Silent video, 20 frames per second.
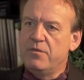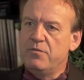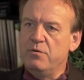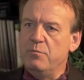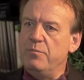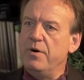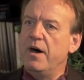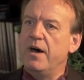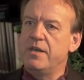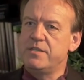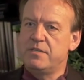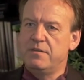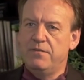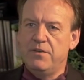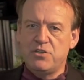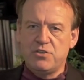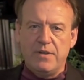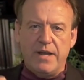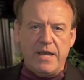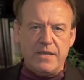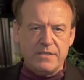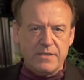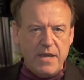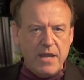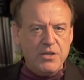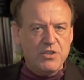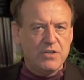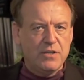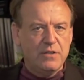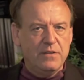through positive
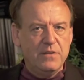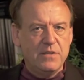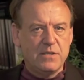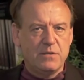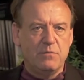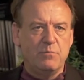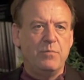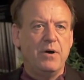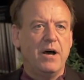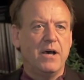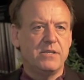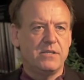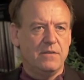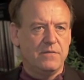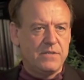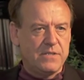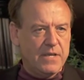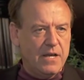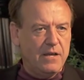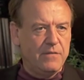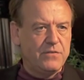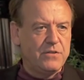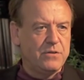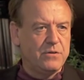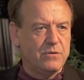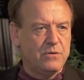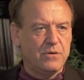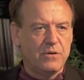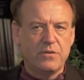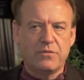visualizations, through positive self
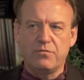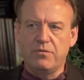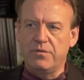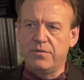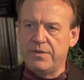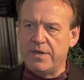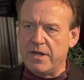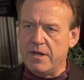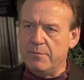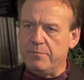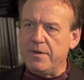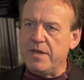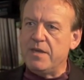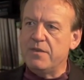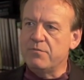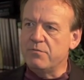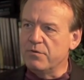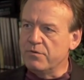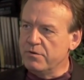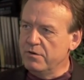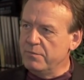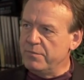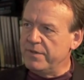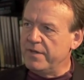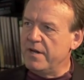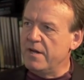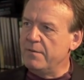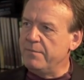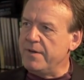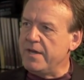talk, through therapy, through group
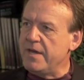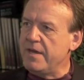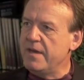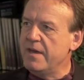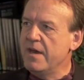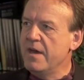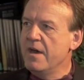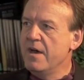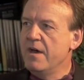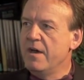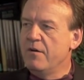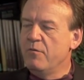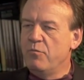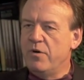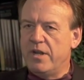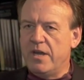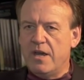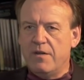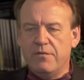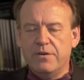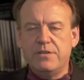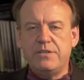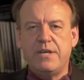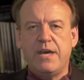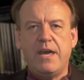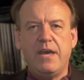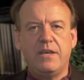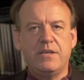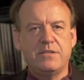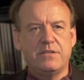therapy, whatever it
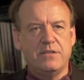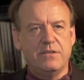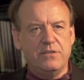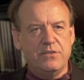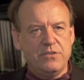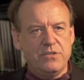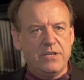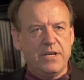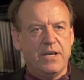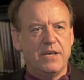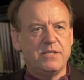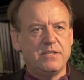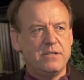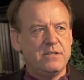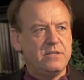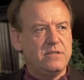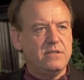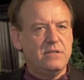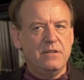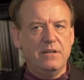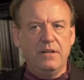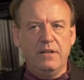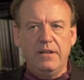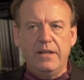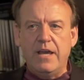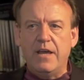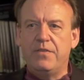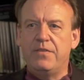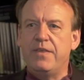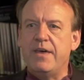takes to just
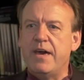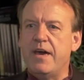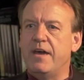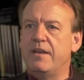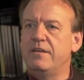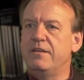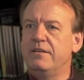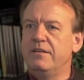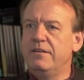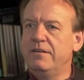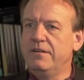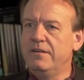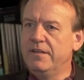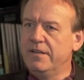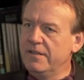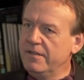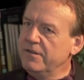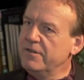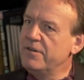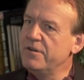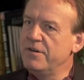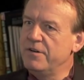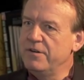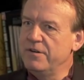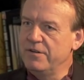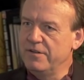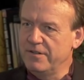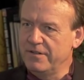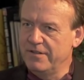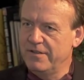let that little
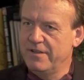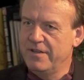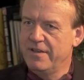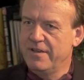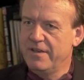girl